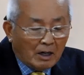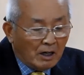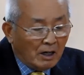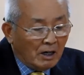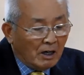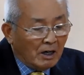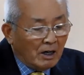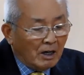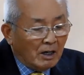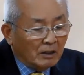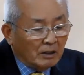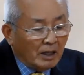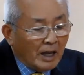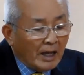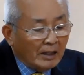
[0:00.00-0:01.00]

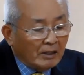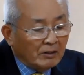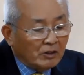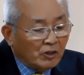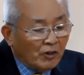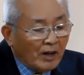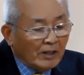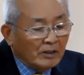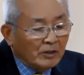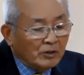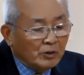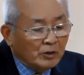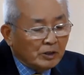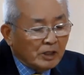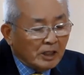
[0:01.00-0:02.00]
had
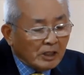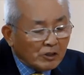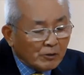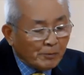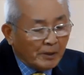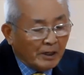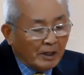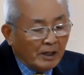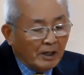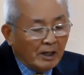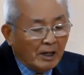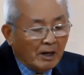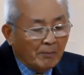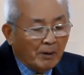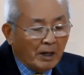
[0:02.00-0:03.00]
tried to teach me.
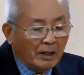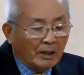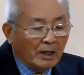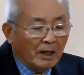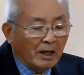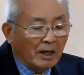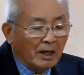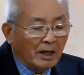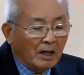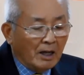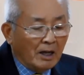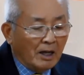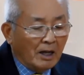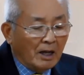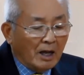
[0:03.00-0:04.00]
But
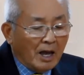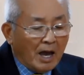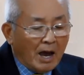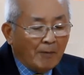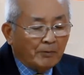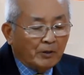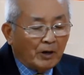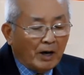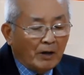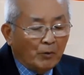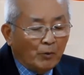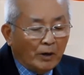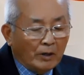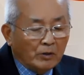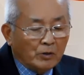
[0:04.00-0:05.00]
after I
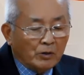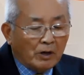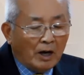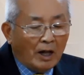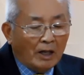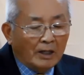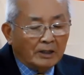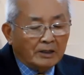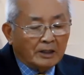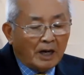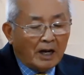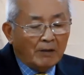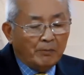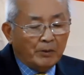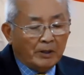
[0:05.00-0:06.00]
went to college,
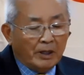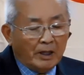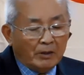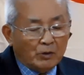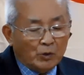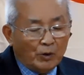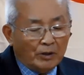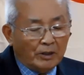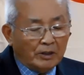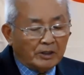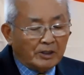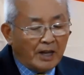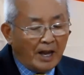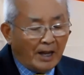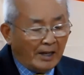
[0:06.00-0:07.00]
I began to
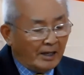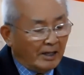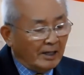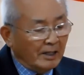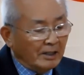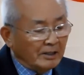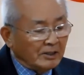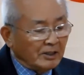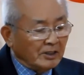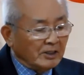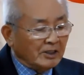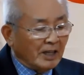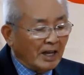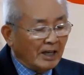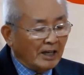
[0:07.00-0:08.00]
understand.
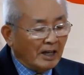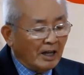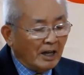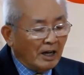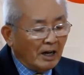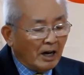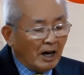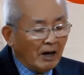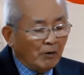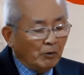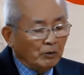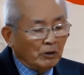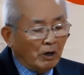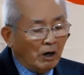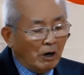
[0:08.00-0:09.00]
Since then, I
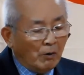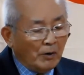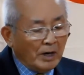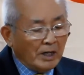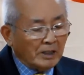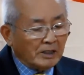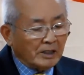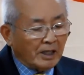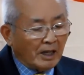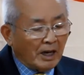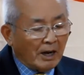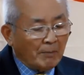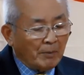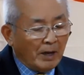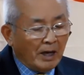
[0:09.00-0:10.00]
would always
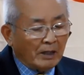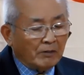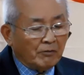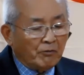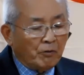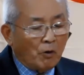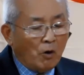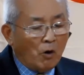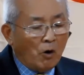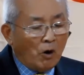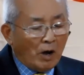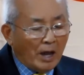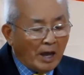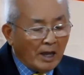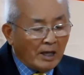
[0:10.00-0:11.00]
get up at
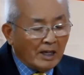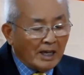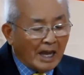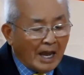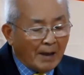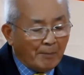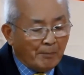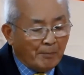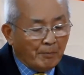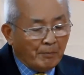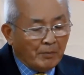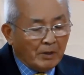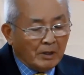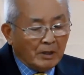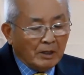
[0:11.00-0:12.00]
4
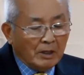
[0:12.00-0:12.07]
a.m.